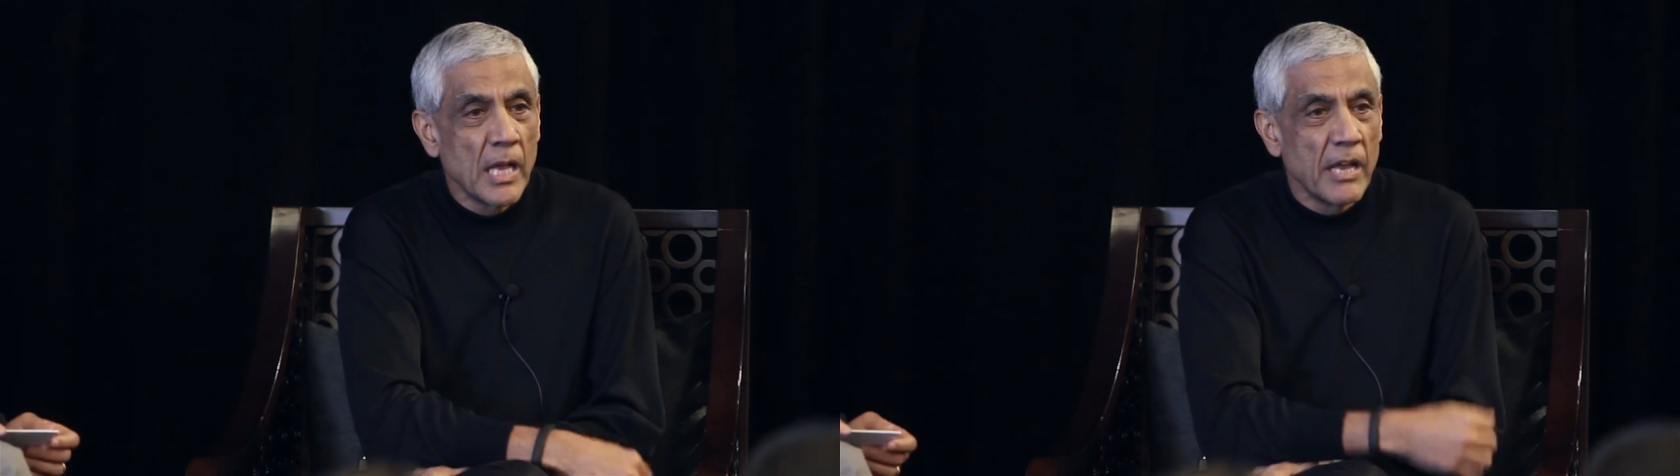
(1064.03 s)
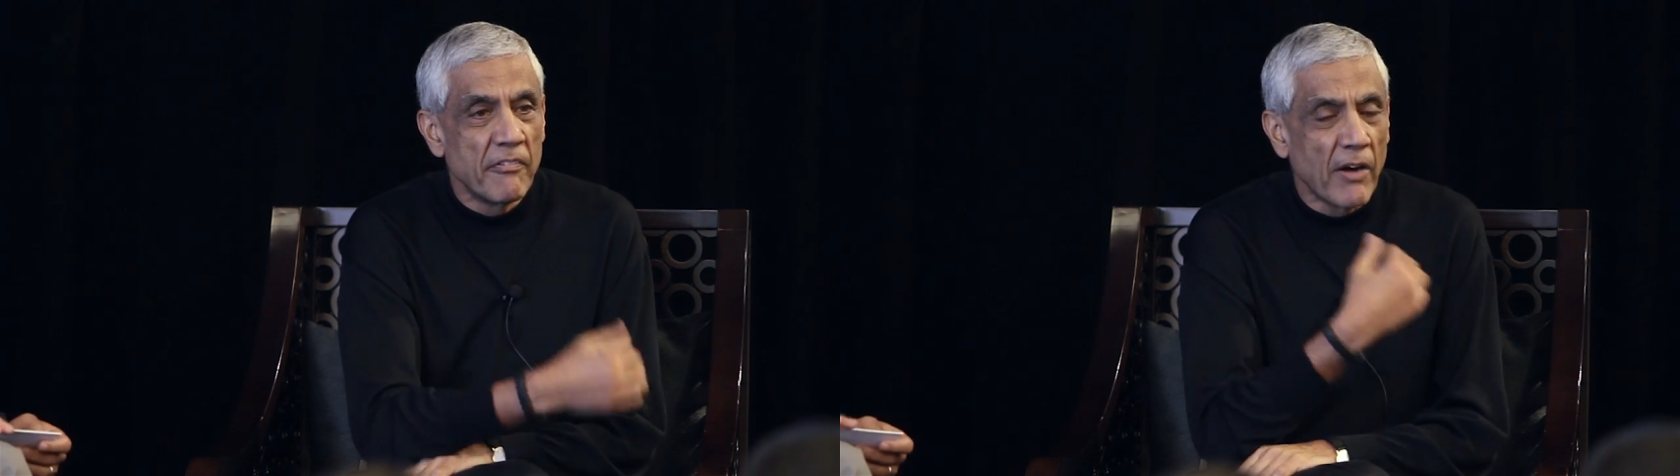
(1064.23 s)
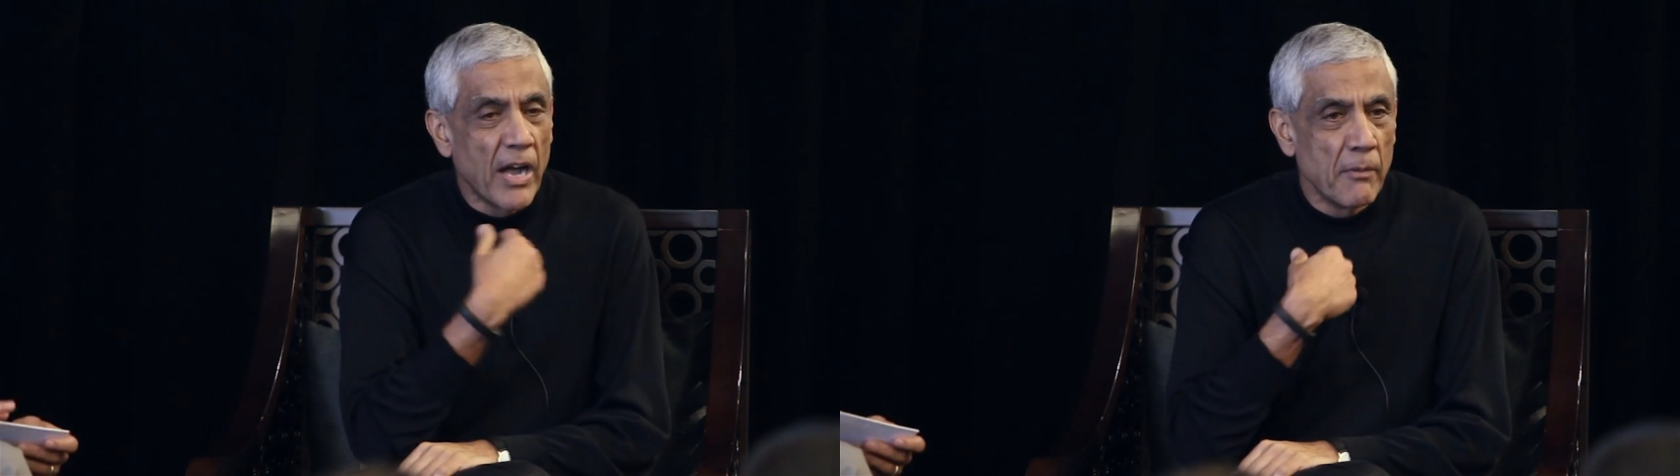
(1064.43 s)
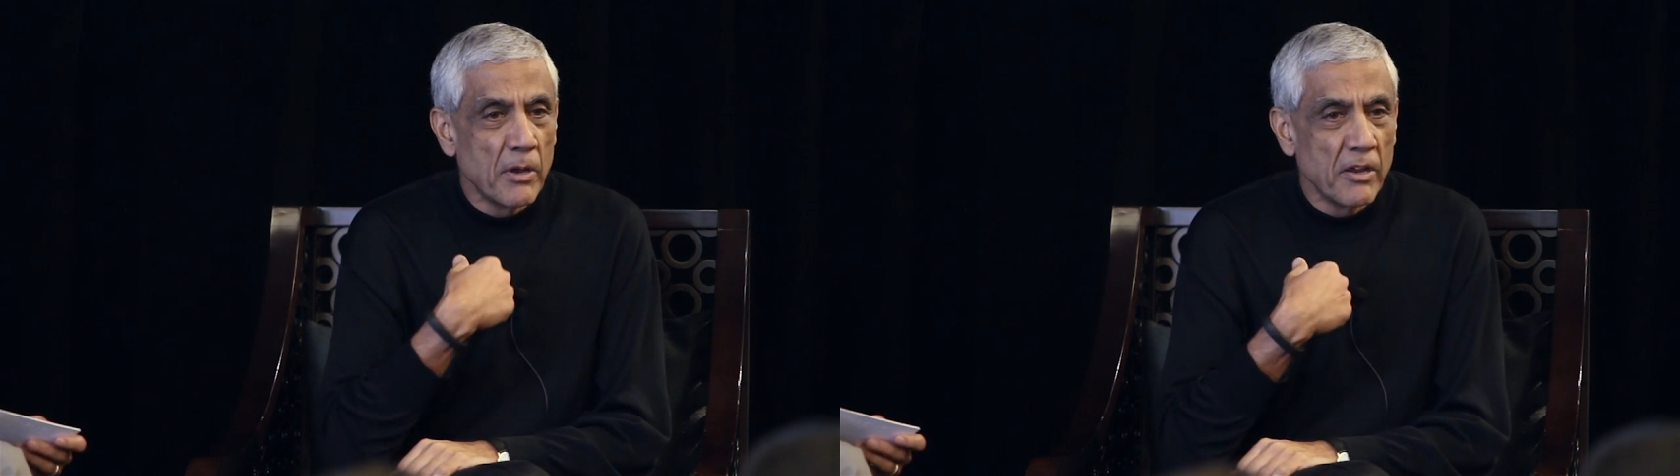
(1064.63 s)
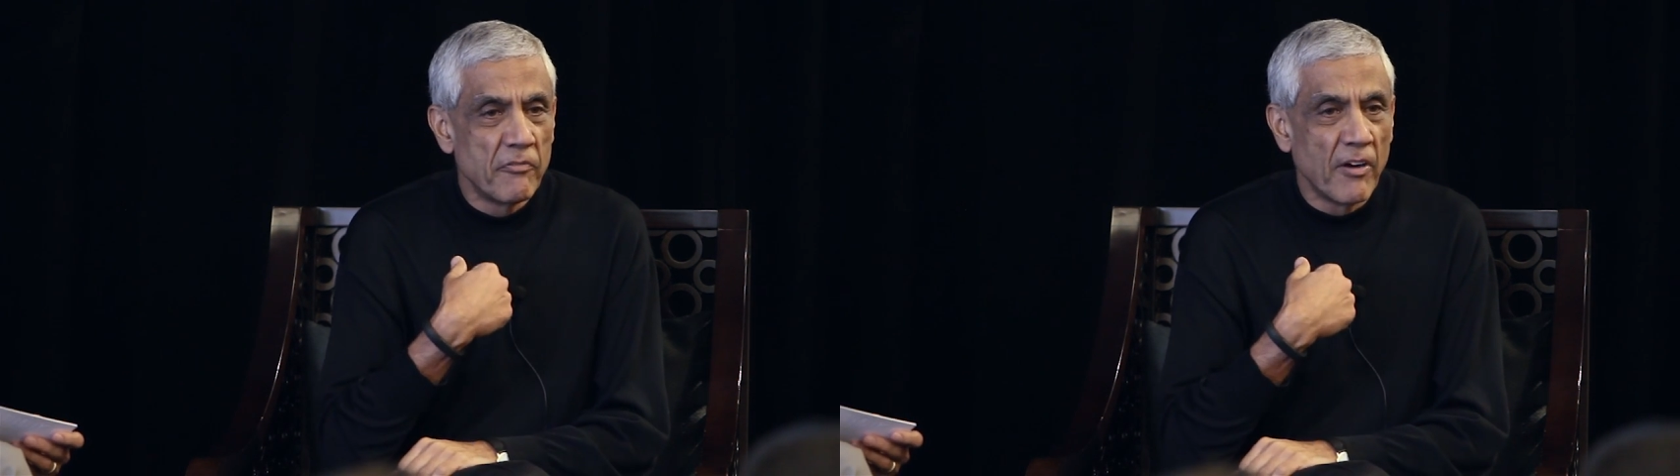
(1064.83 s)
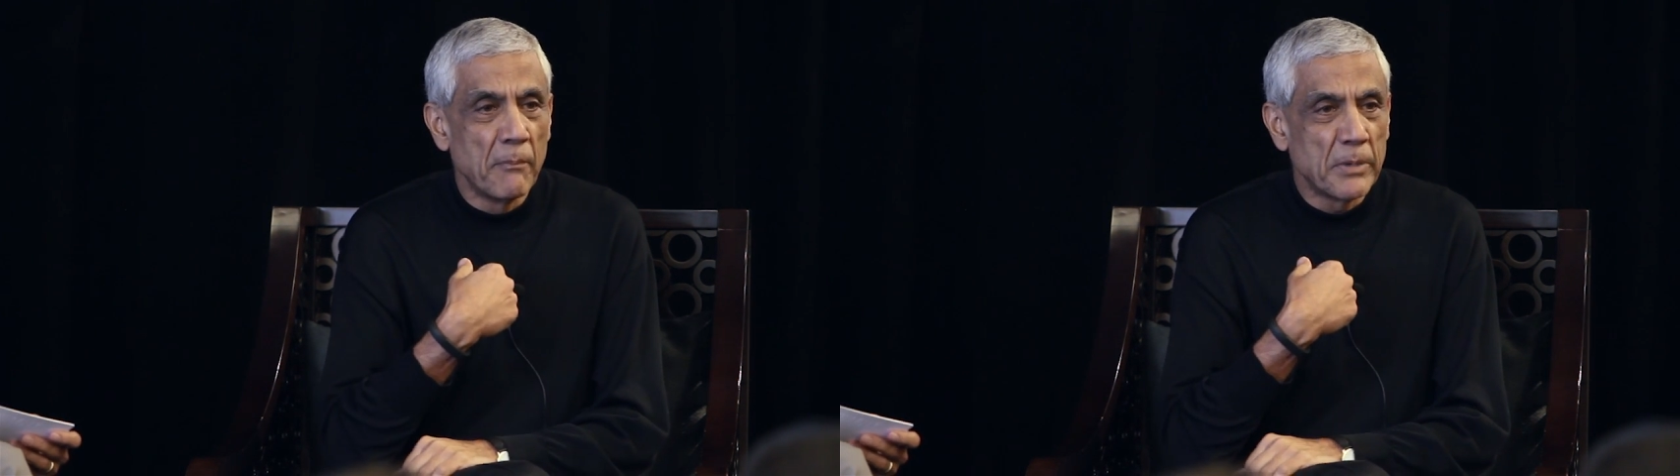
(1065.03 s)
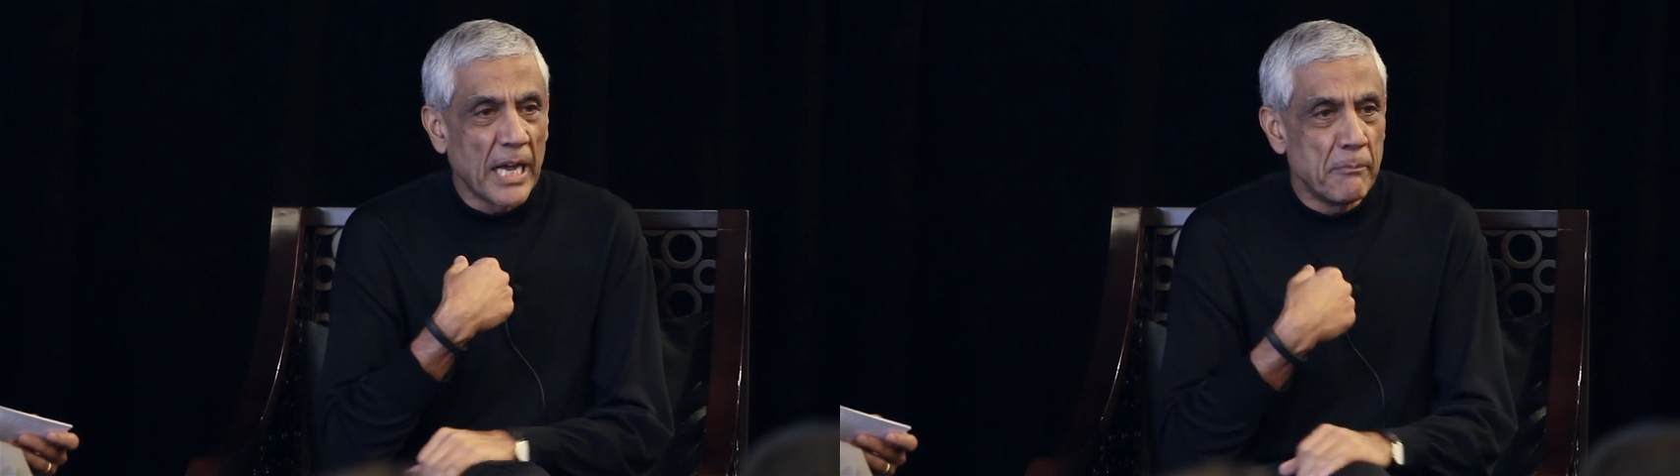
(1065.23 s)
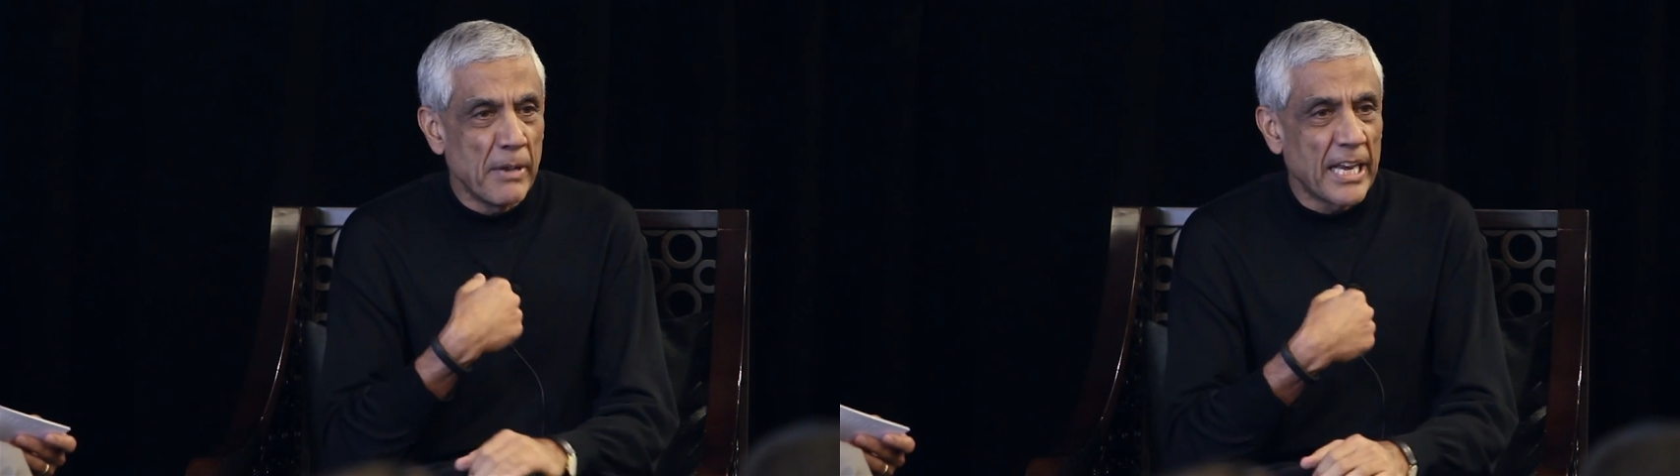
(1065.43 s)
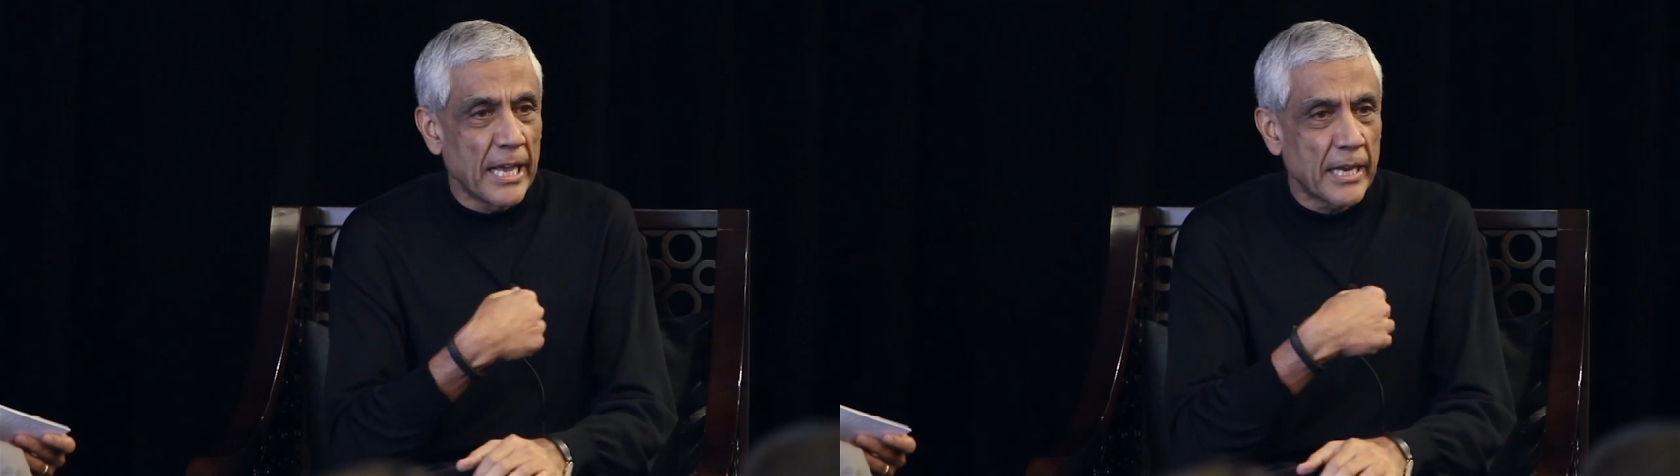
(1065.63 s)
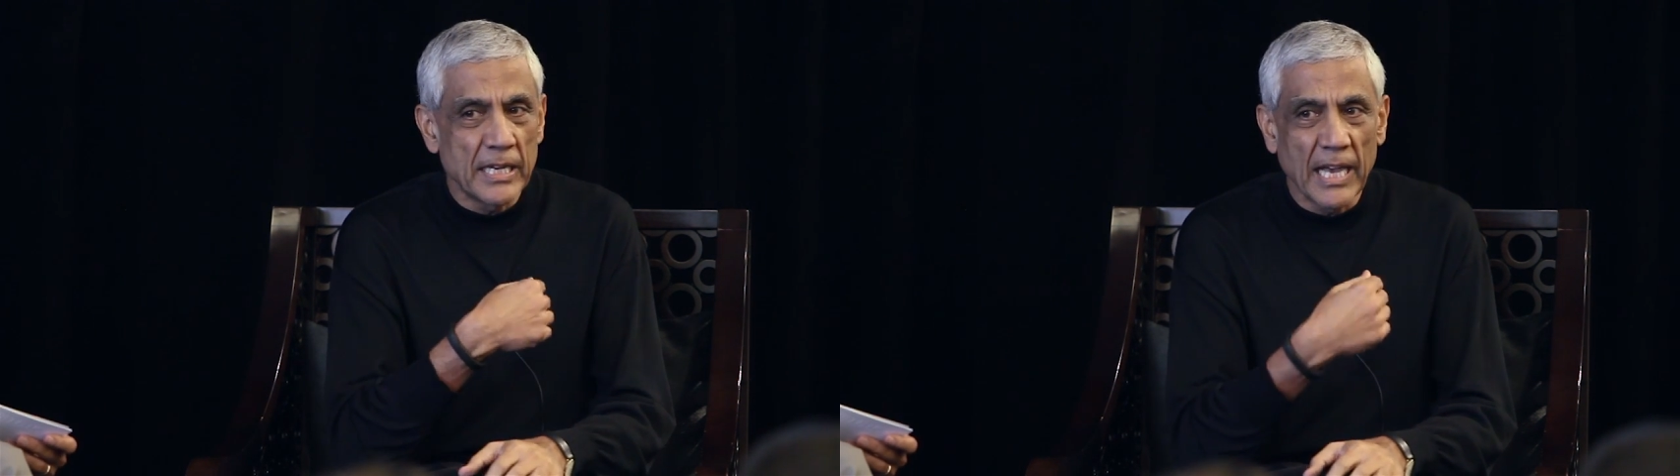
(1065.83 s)
If I'm
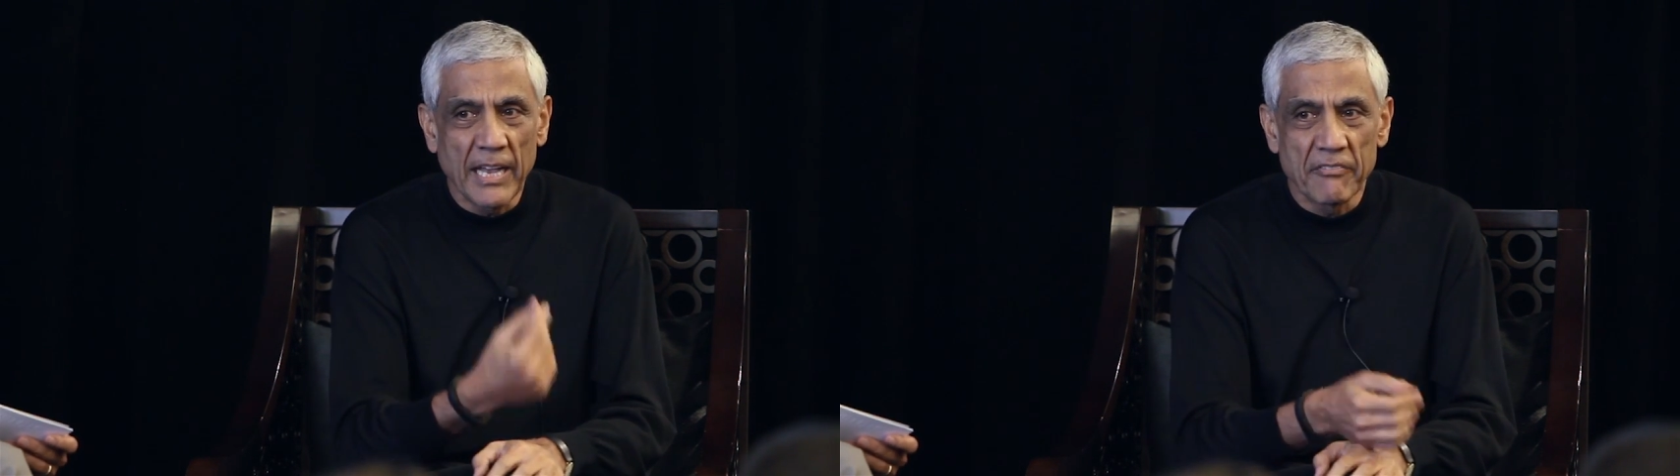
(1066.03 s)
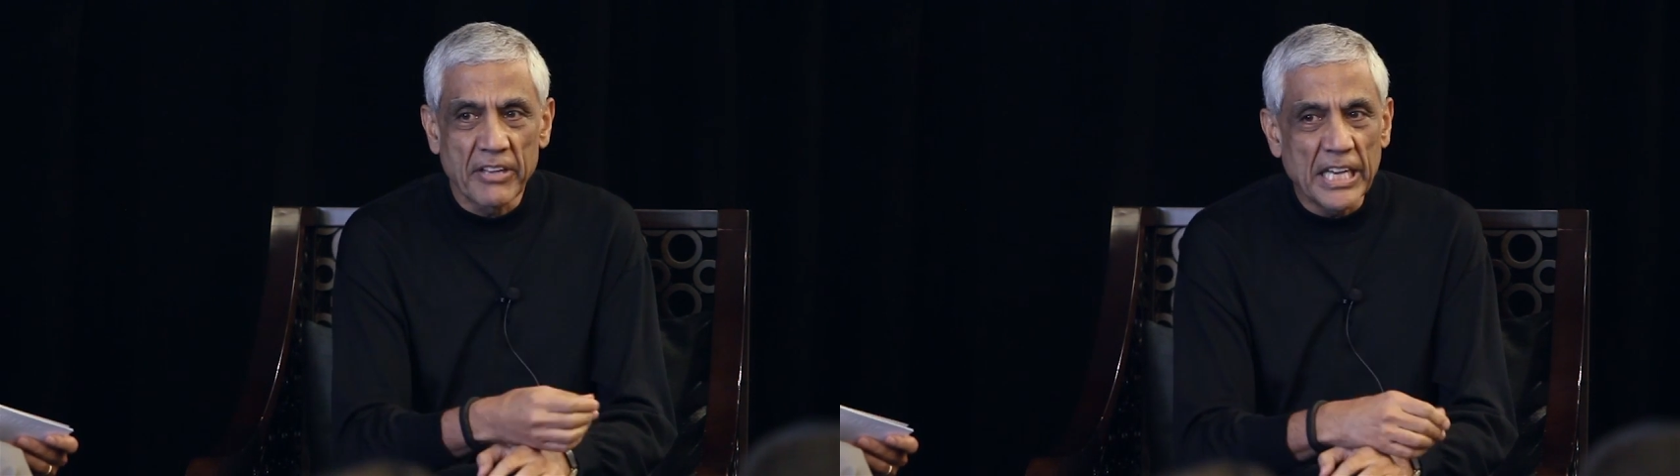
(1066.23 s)
diabetic and I have